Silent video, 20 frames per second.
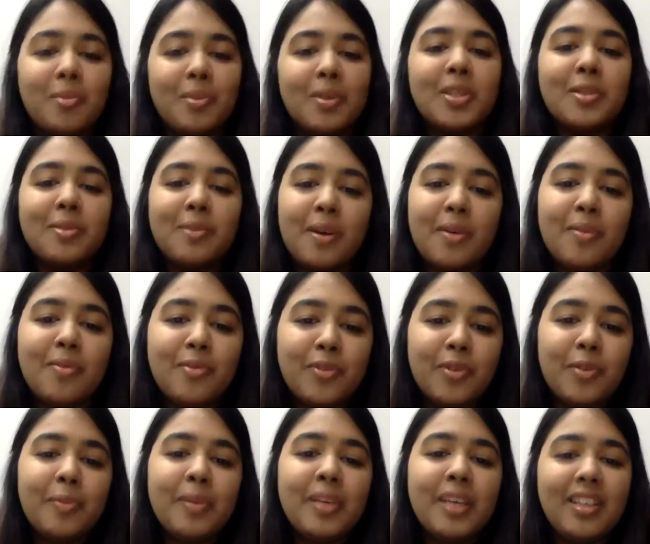much, ma'am, for
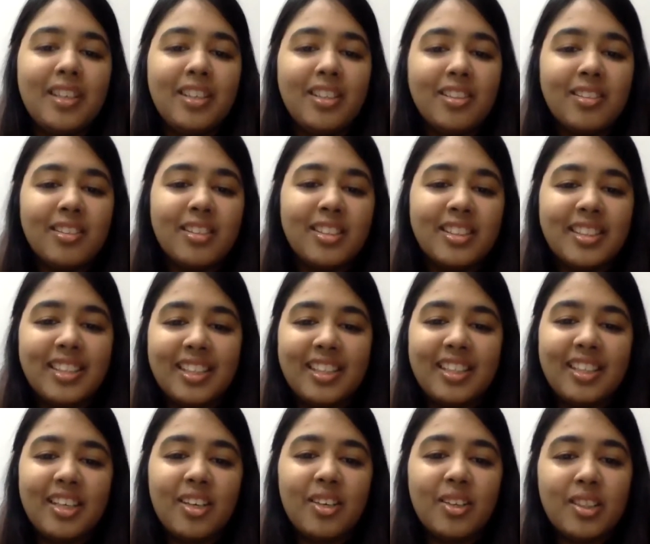being here and
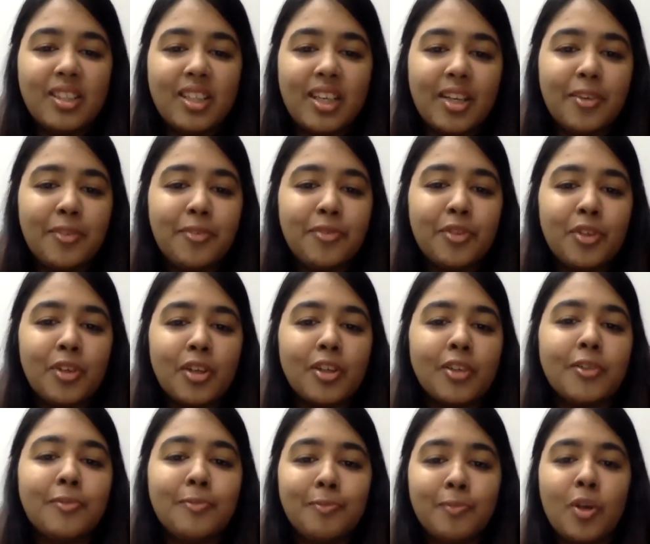taking our time
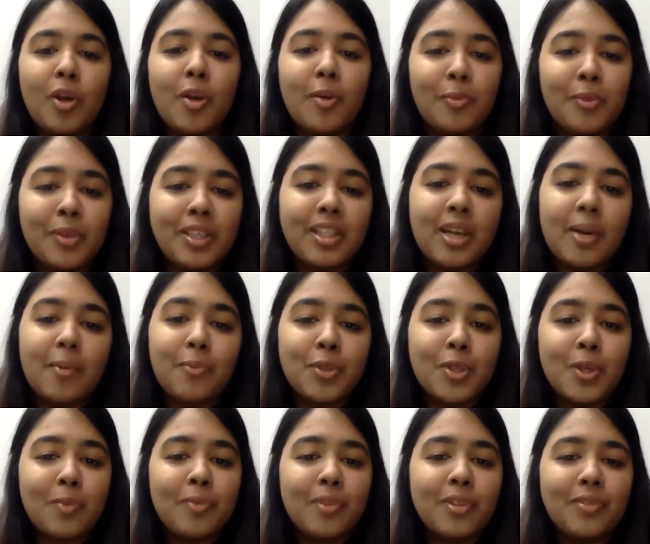for Corporate Gup
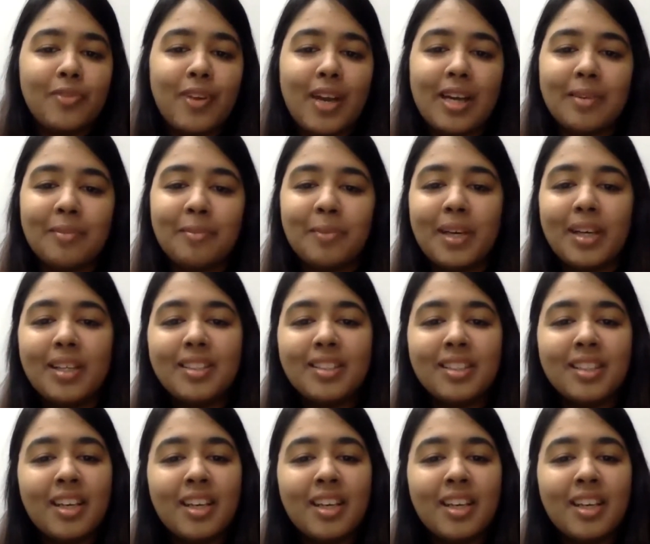Shop with BangFast.